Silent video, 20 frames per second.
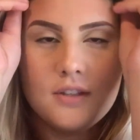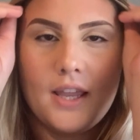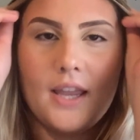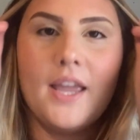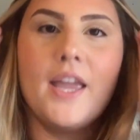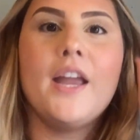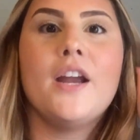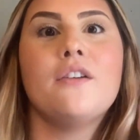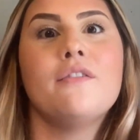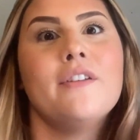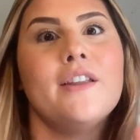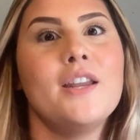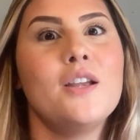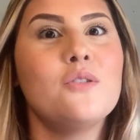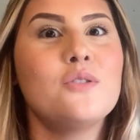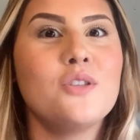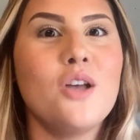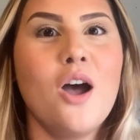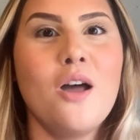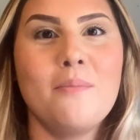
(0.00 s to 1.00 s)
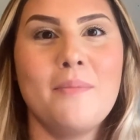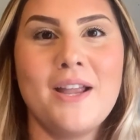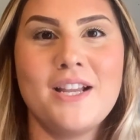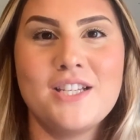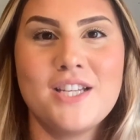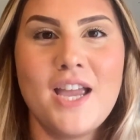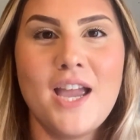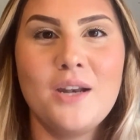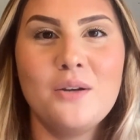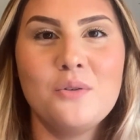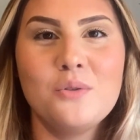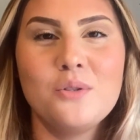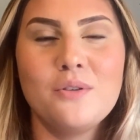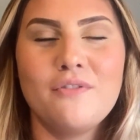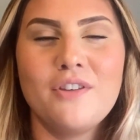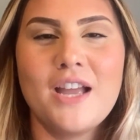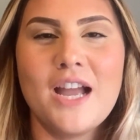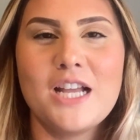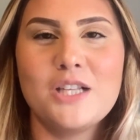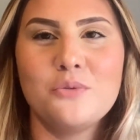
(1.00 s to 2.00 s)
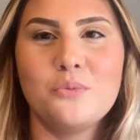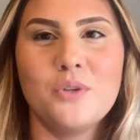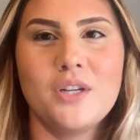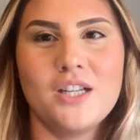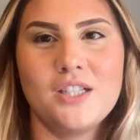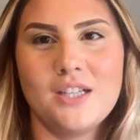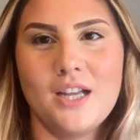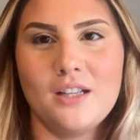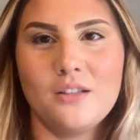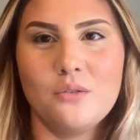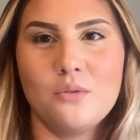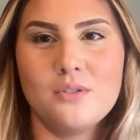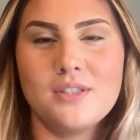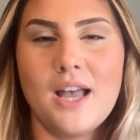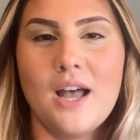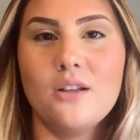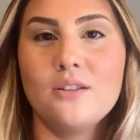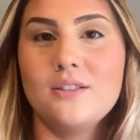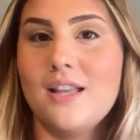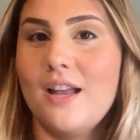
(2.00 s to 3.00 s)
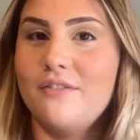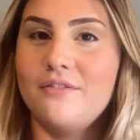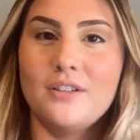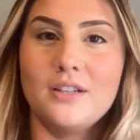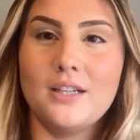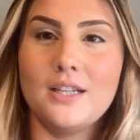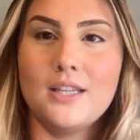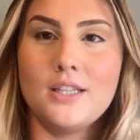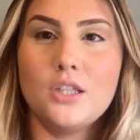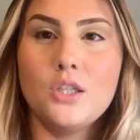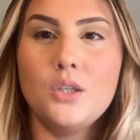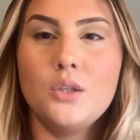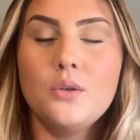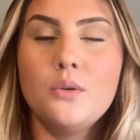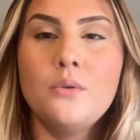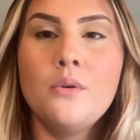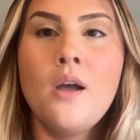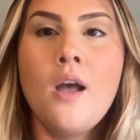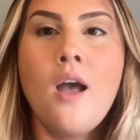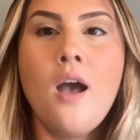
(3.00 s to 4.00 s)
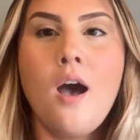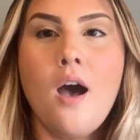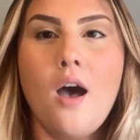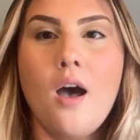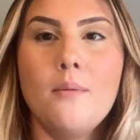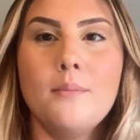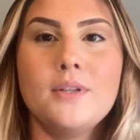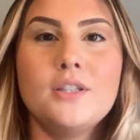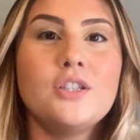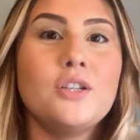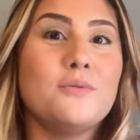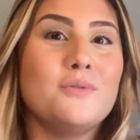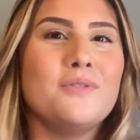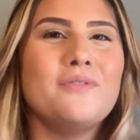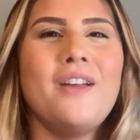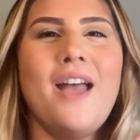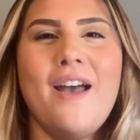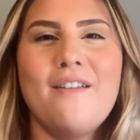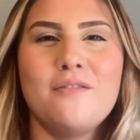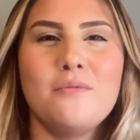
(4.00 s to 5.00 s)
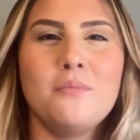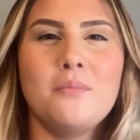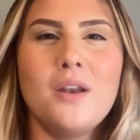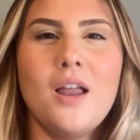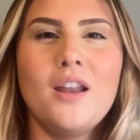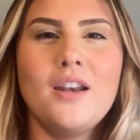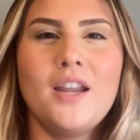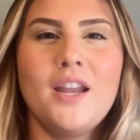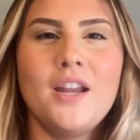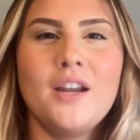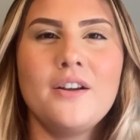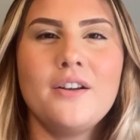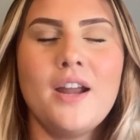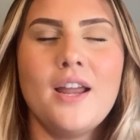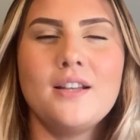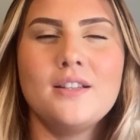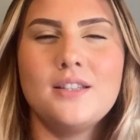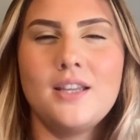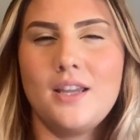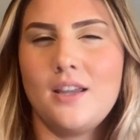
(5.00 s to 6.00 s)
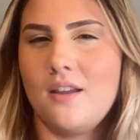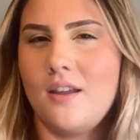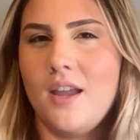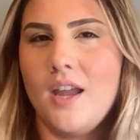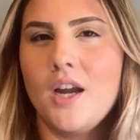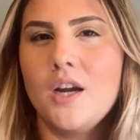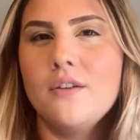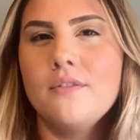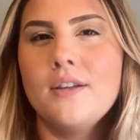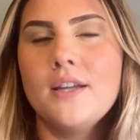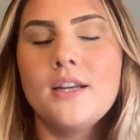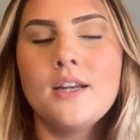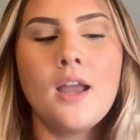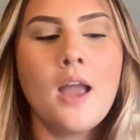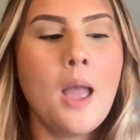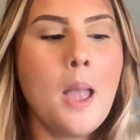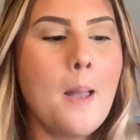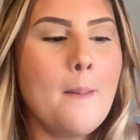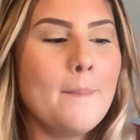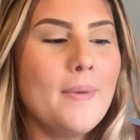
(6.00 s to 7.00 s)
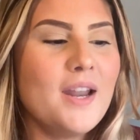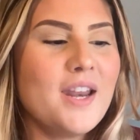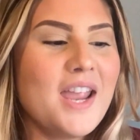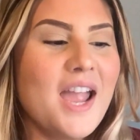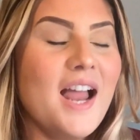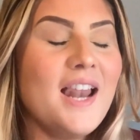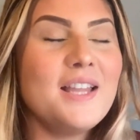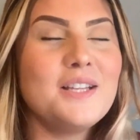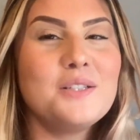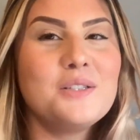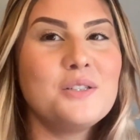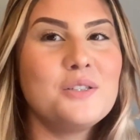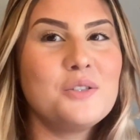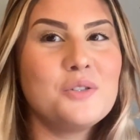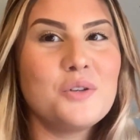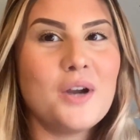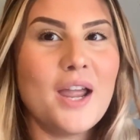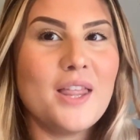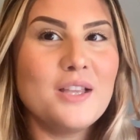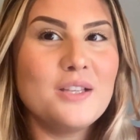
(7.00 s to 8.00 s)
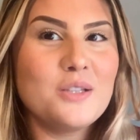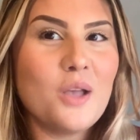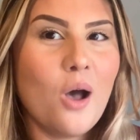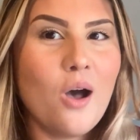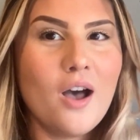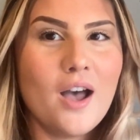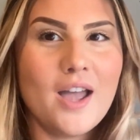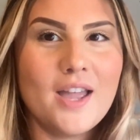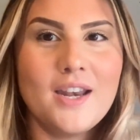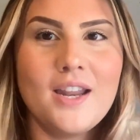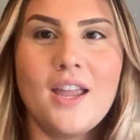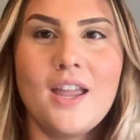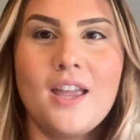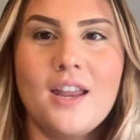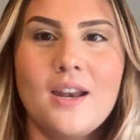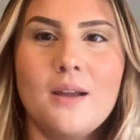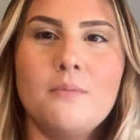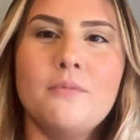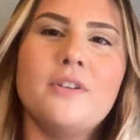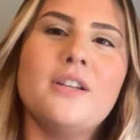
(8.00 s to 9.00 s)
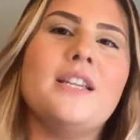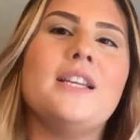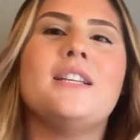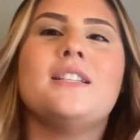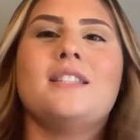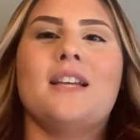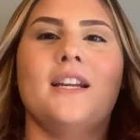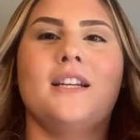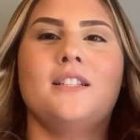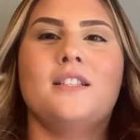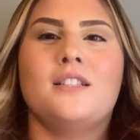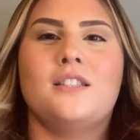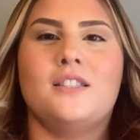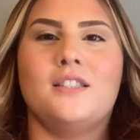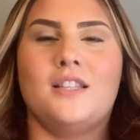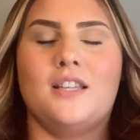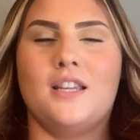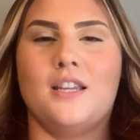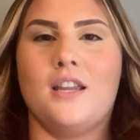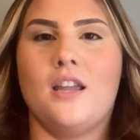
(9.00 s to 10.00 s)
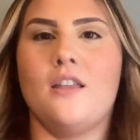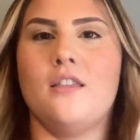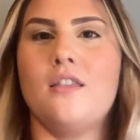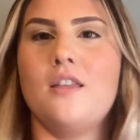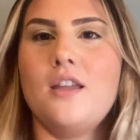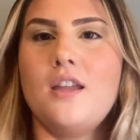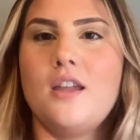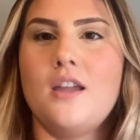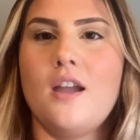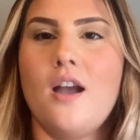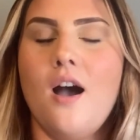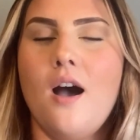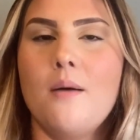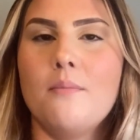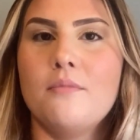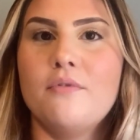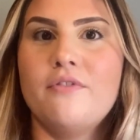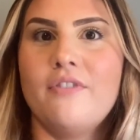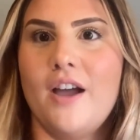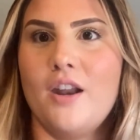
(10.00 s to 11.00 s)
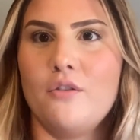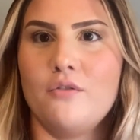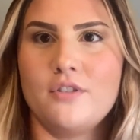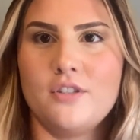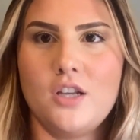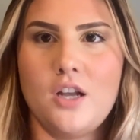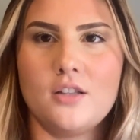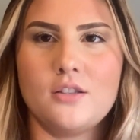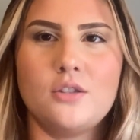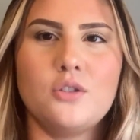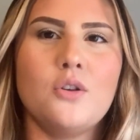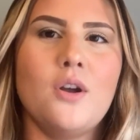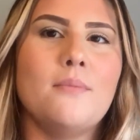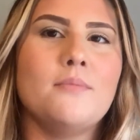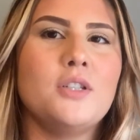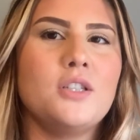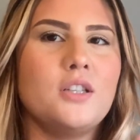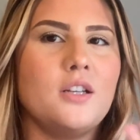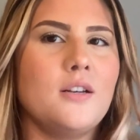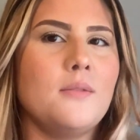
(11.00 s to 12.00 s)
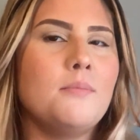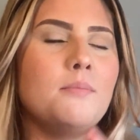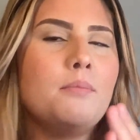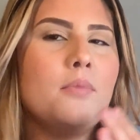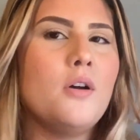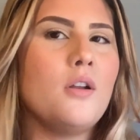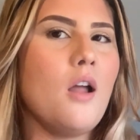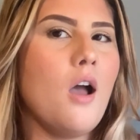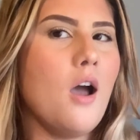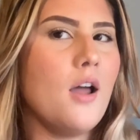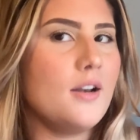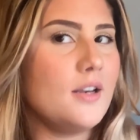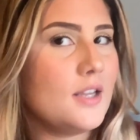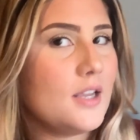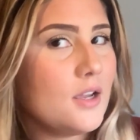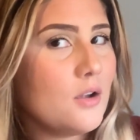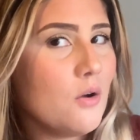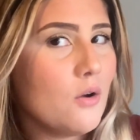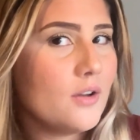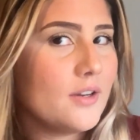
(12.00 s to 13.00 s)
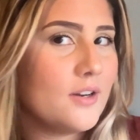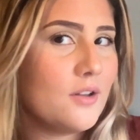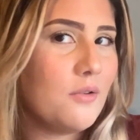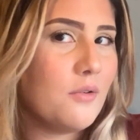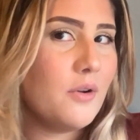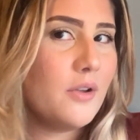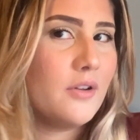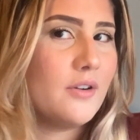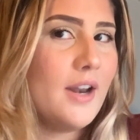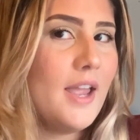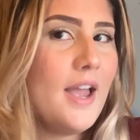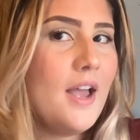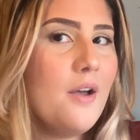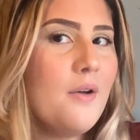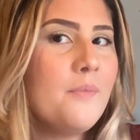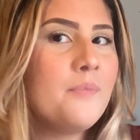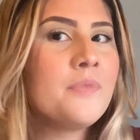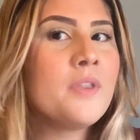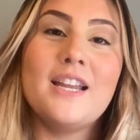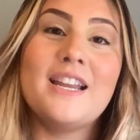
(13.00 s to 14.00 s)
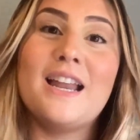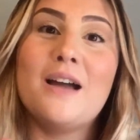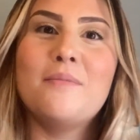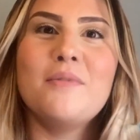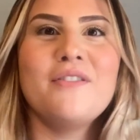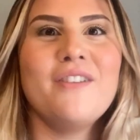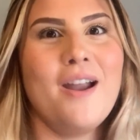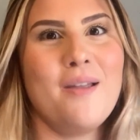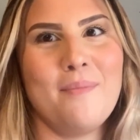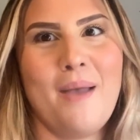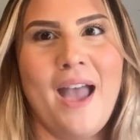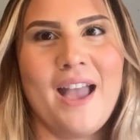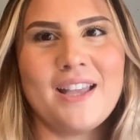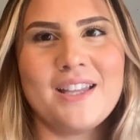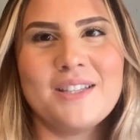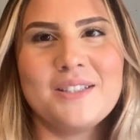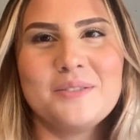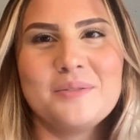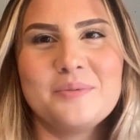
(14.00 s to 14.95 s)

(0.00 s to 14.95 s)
hair videos on my channel, so if you guys want to check those out, definitely do, in terms of having blonde hair and taking care of it. But yeah, let's just try this on, and I'm really excited to see the final results. So I'm just gonna put on the coconut oil now, and I'll be right back.